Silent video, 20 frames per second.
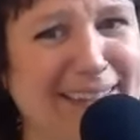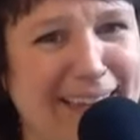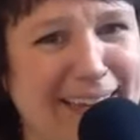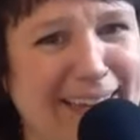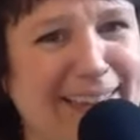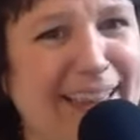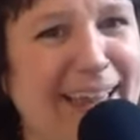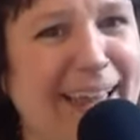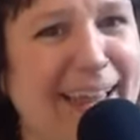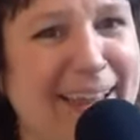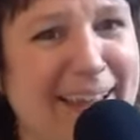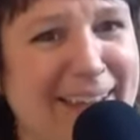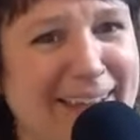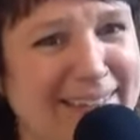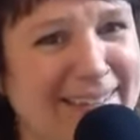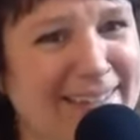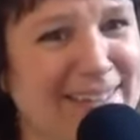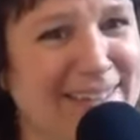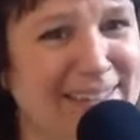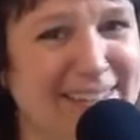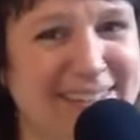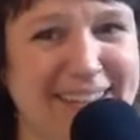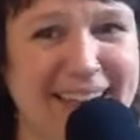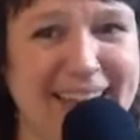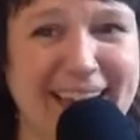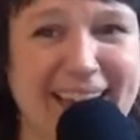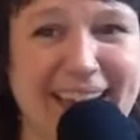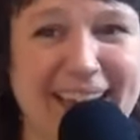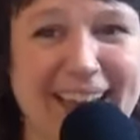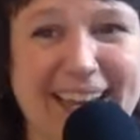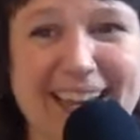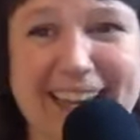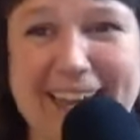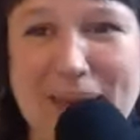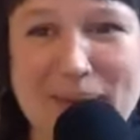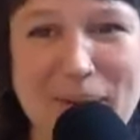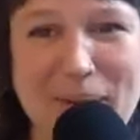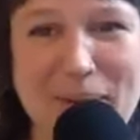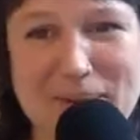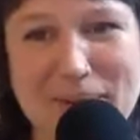Like they just like
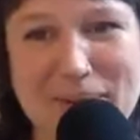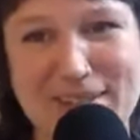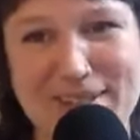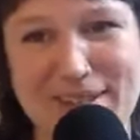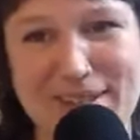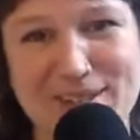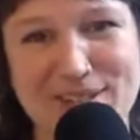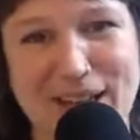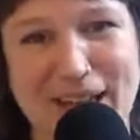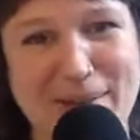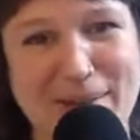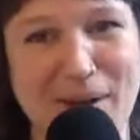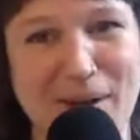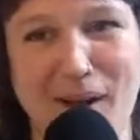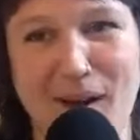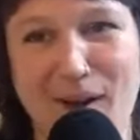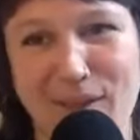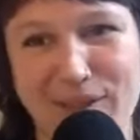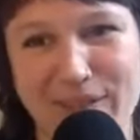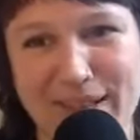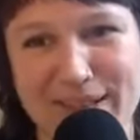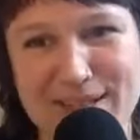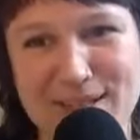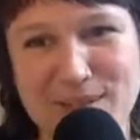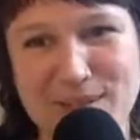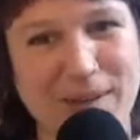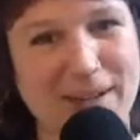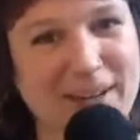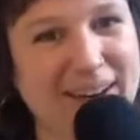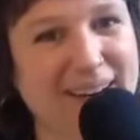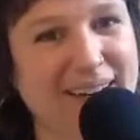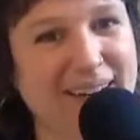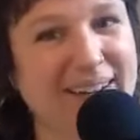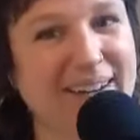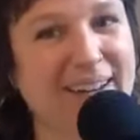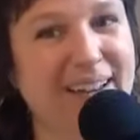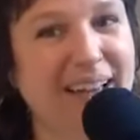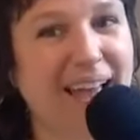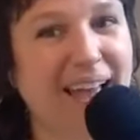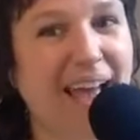came up to me and started chatting about all the things queer
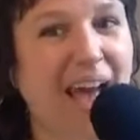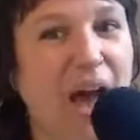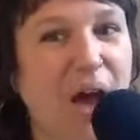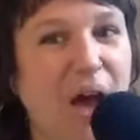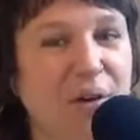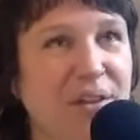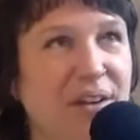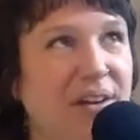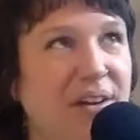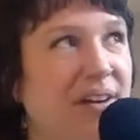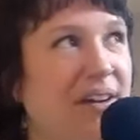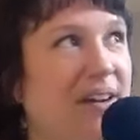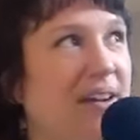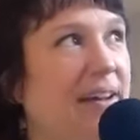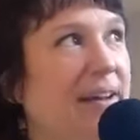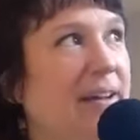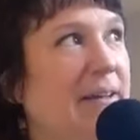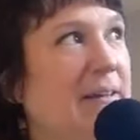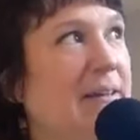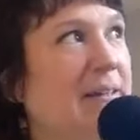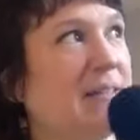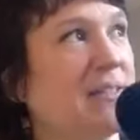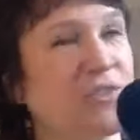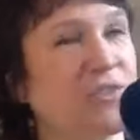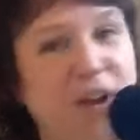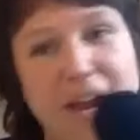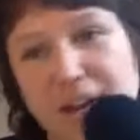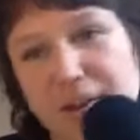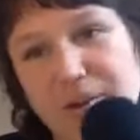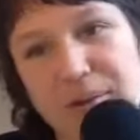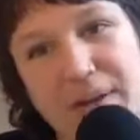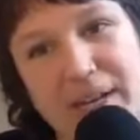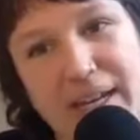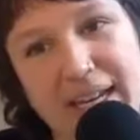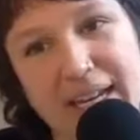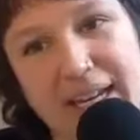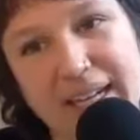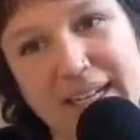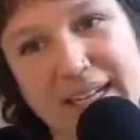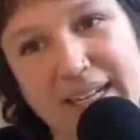and how they're a drag
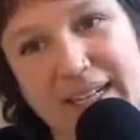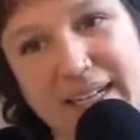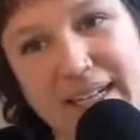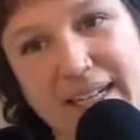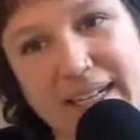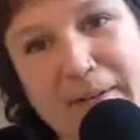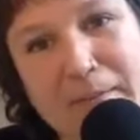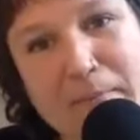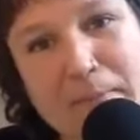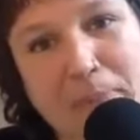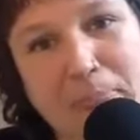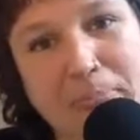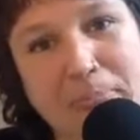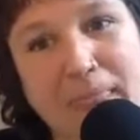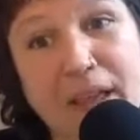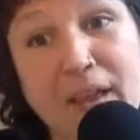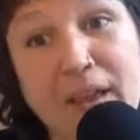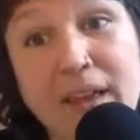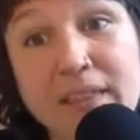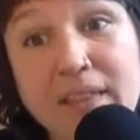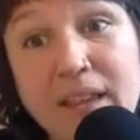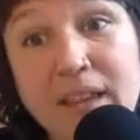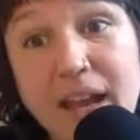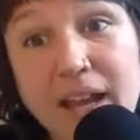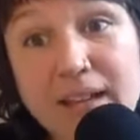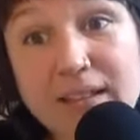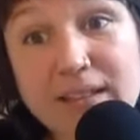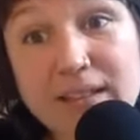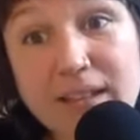queen and and at